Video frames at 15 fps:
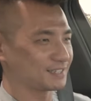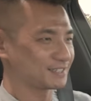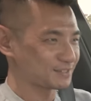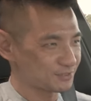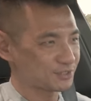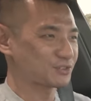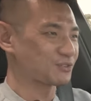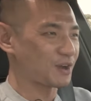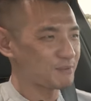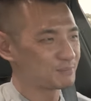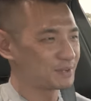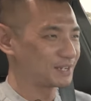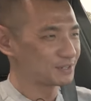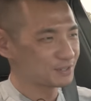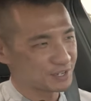sort of
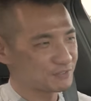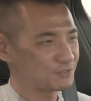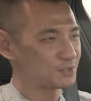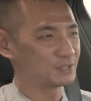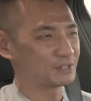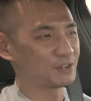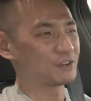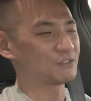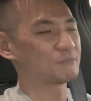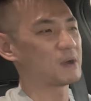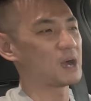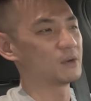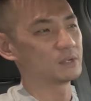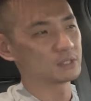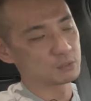scrambling to give you a lot of
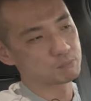power to